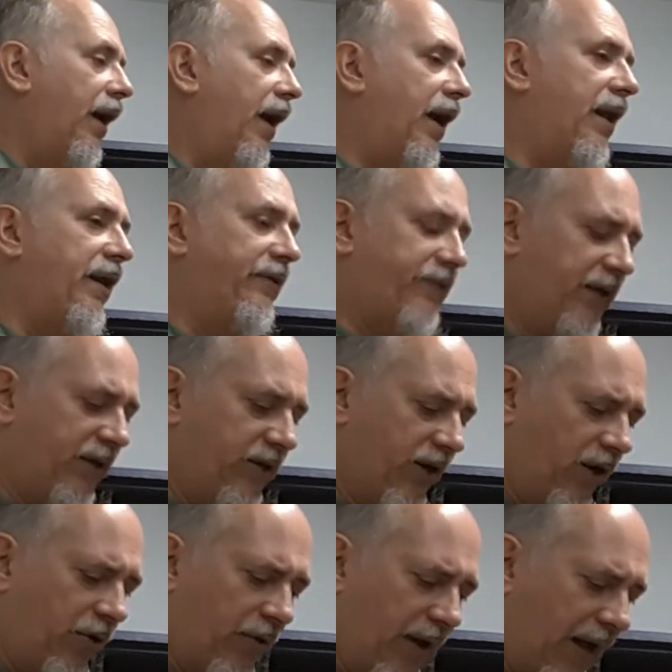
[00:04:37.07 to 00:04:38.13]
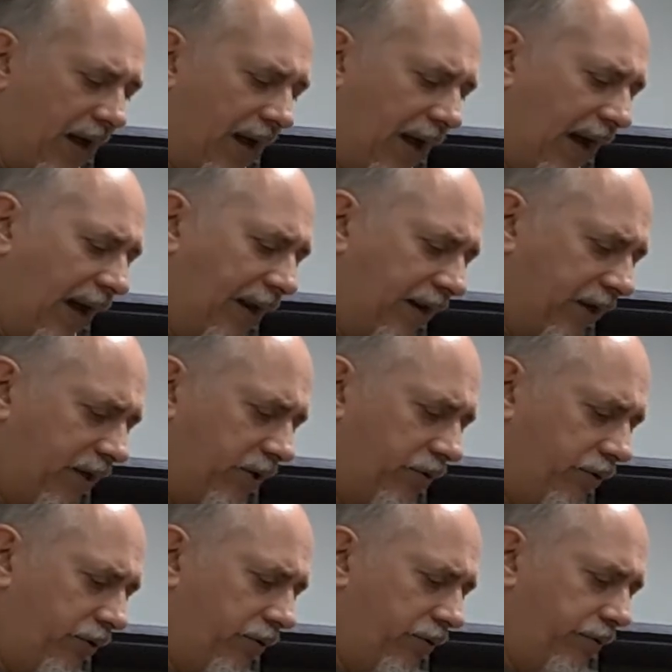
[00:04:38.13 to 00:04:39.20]
And he said, I
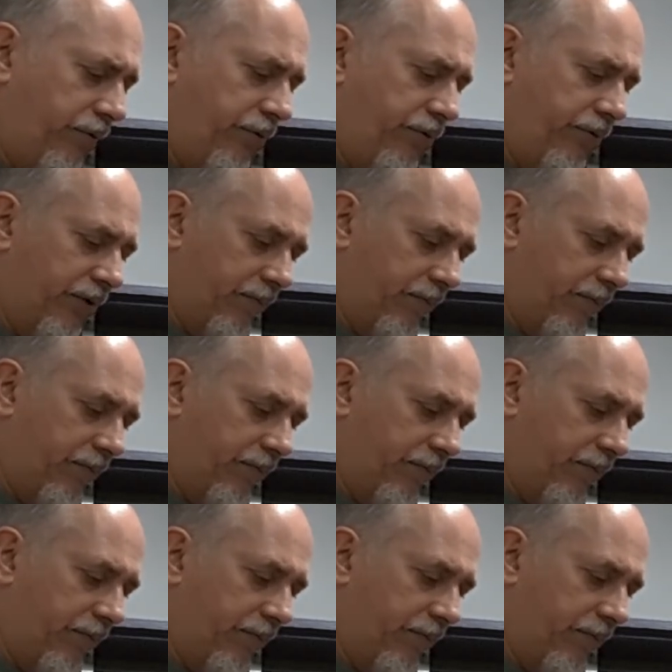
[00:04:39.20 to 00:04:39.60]
can do